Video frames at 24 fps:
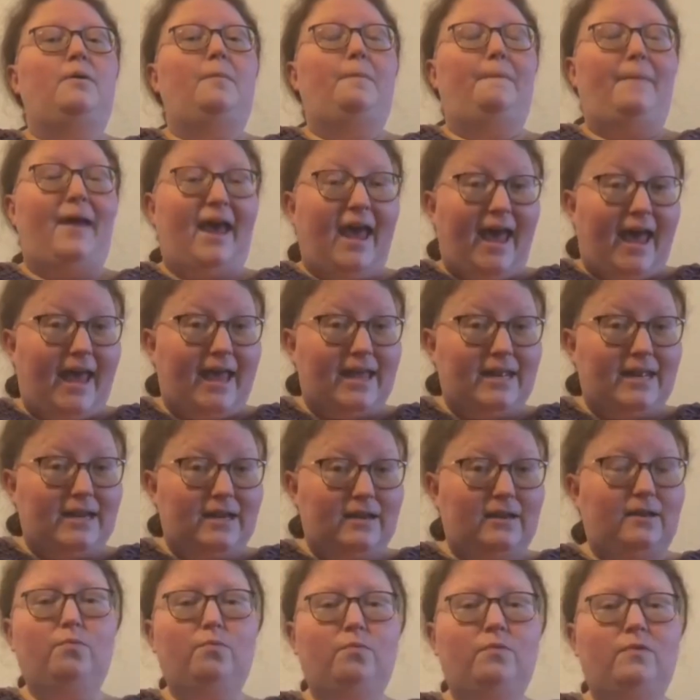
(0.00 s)
pad.
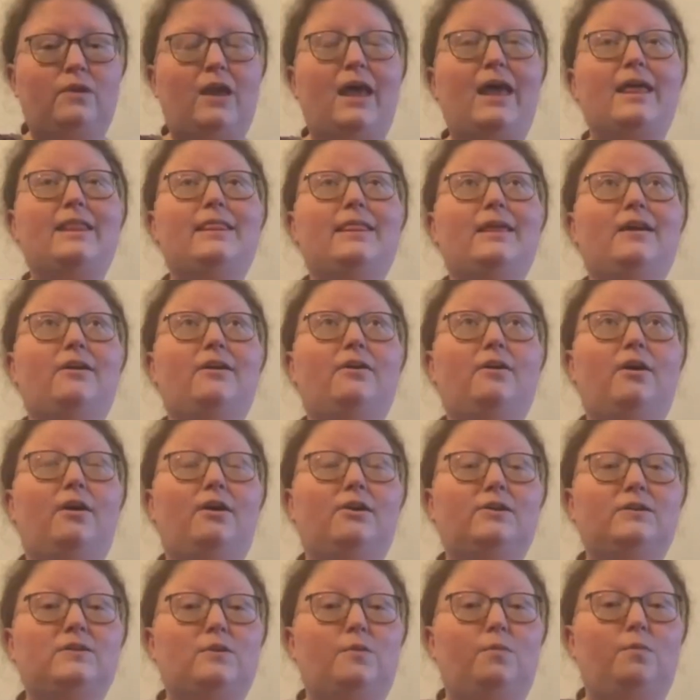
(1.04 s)
And there
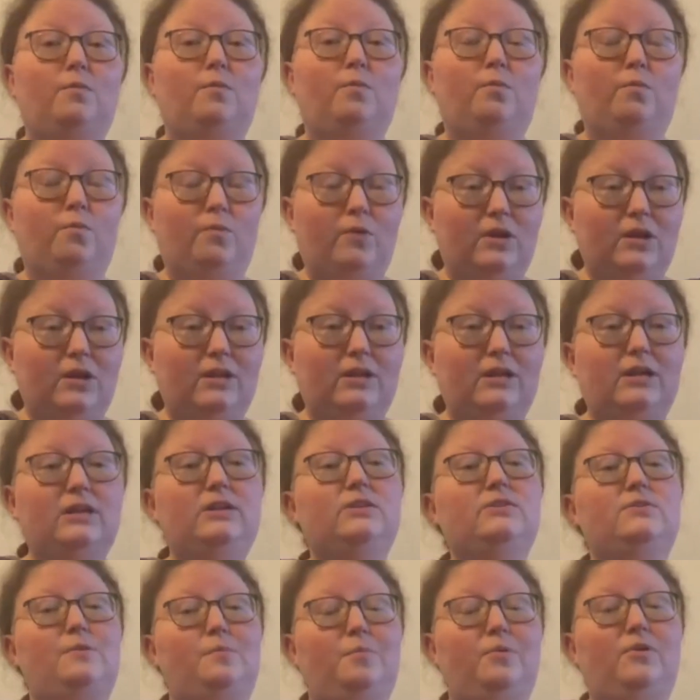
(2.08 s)
are some really
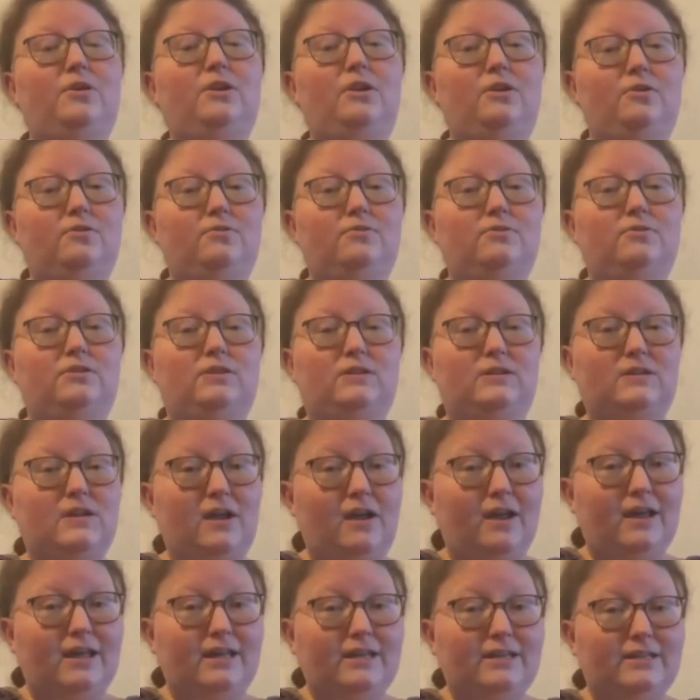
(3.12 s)
super cute
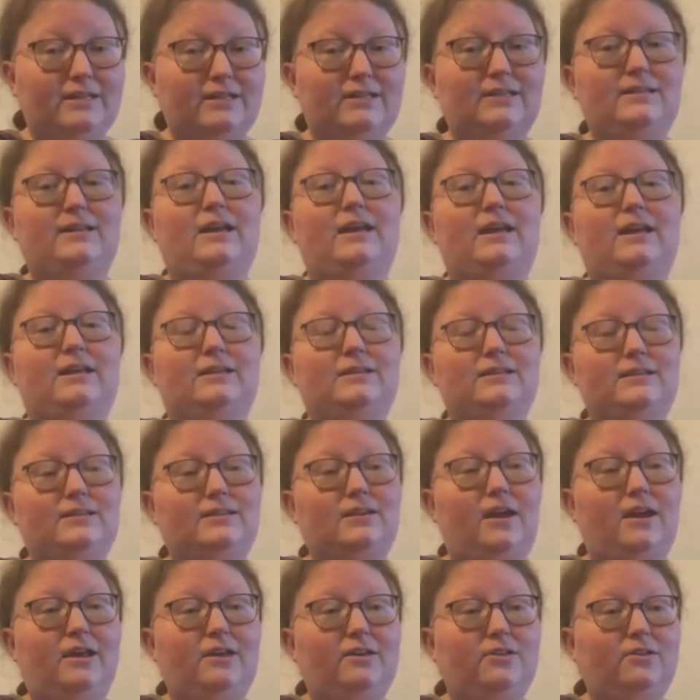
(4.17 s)
designs and
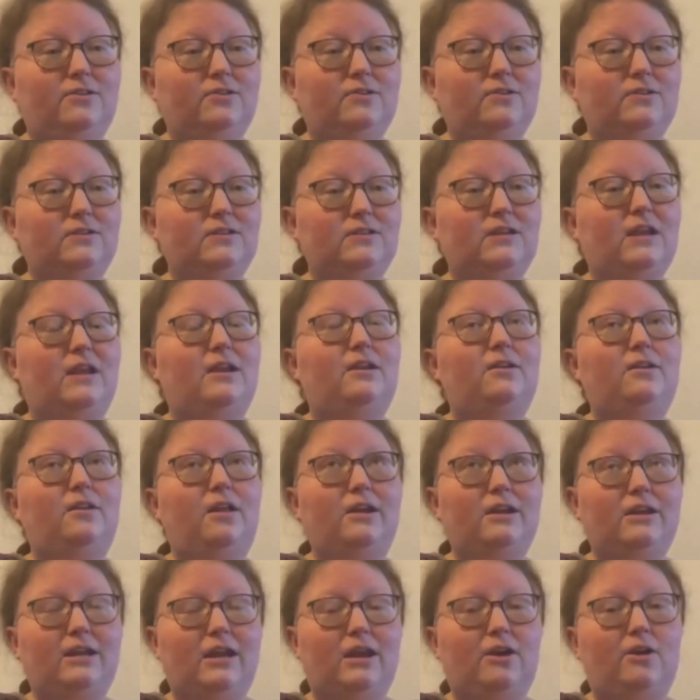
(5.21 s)
styles and a
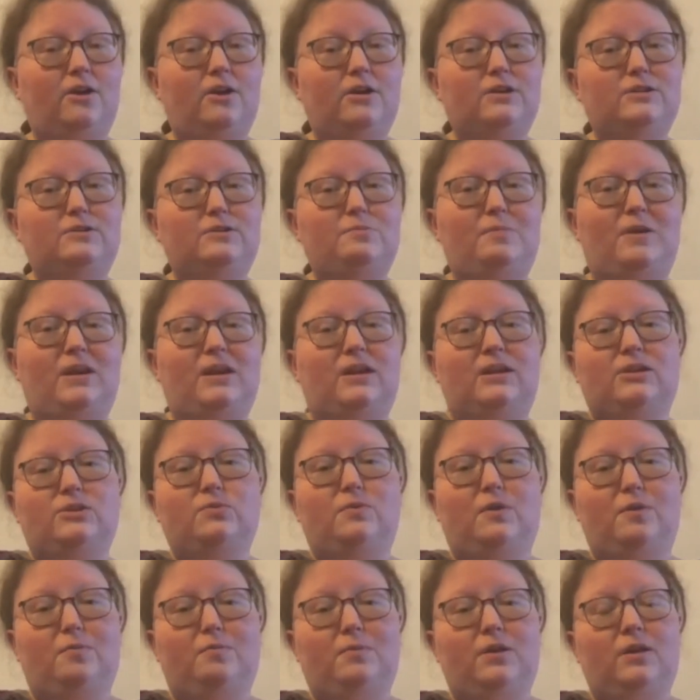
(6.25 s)
lot of caras made into
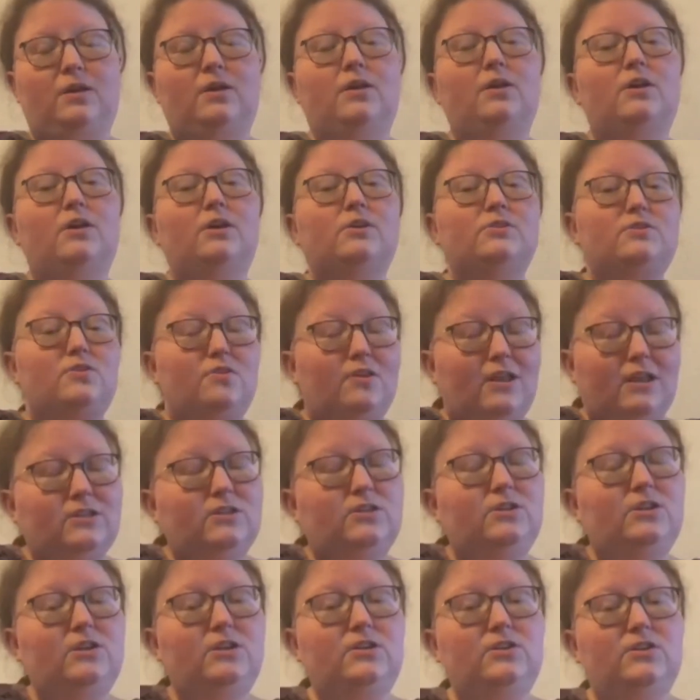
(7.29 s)
them. So that's
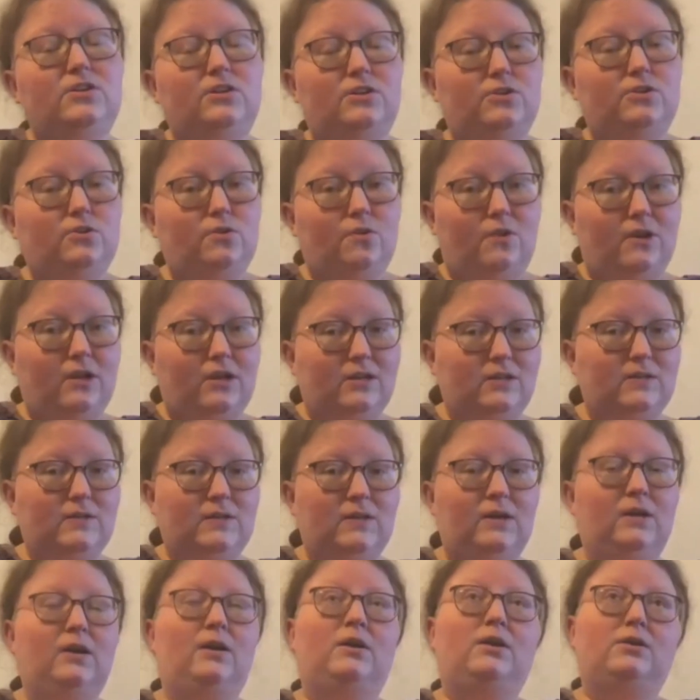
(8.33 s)
just a choice
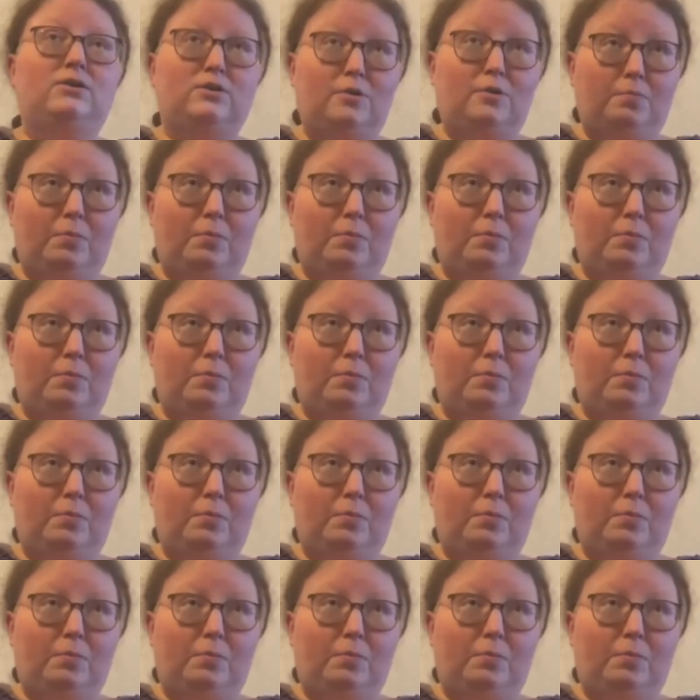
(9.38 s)
to